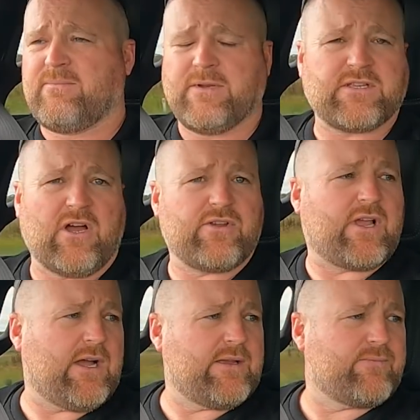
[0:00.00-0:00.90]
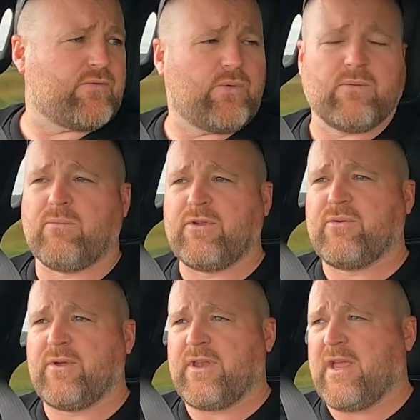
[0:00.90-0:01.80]
It's okay doing what we're
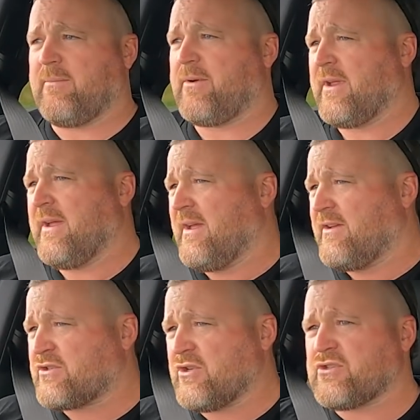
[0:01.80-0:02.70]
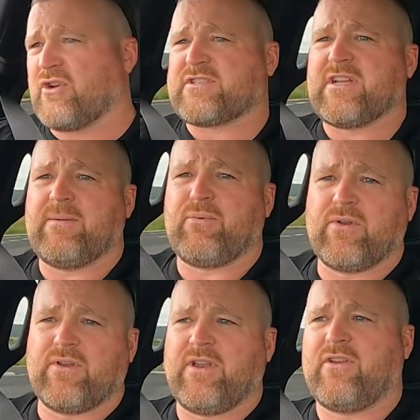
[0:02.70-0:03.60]
doing now, but as soon as I start
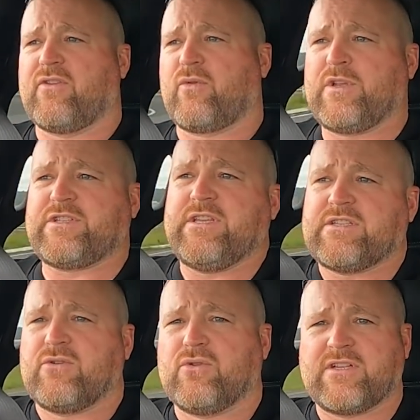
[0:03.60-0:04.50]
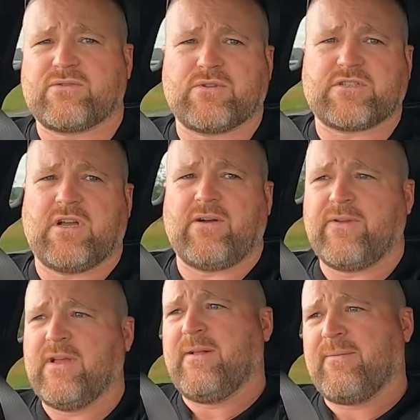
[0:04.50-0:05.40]
putting it into the twisties and all that sort of stuff,
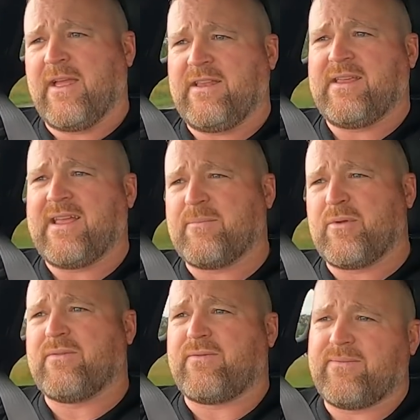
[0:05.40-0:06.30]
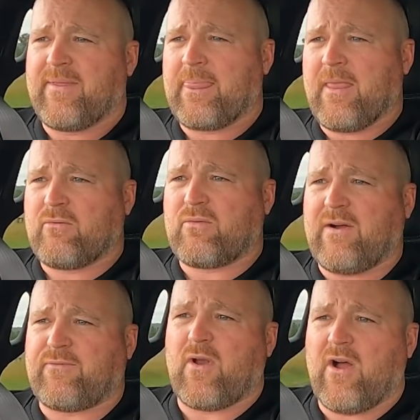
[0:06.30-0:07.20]
and you get a bit of
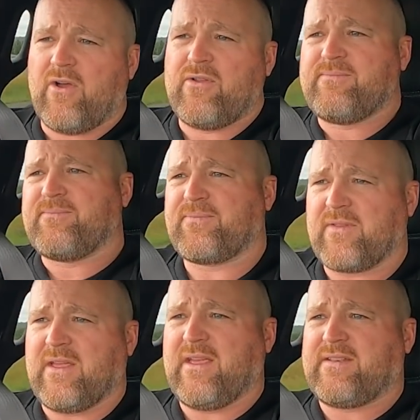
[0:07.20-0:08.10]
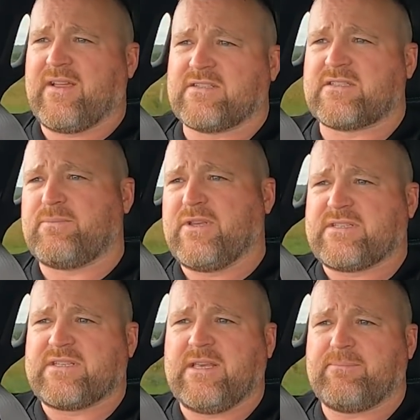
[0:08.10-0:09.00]
rough road, it does the
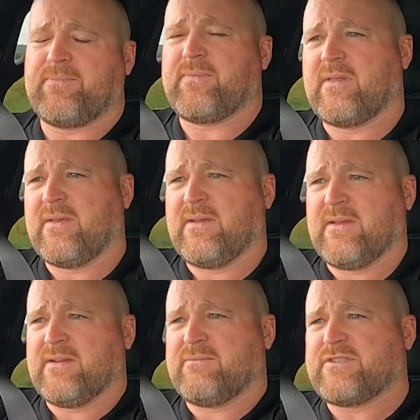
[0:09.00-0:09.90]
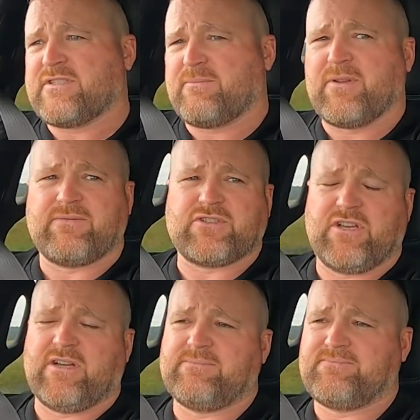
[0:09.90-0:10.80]
big skip, which is a bit of a
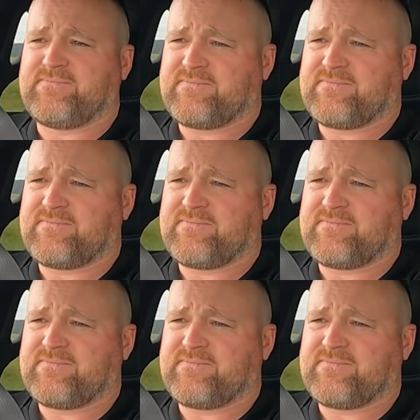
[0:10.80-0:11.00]
shame.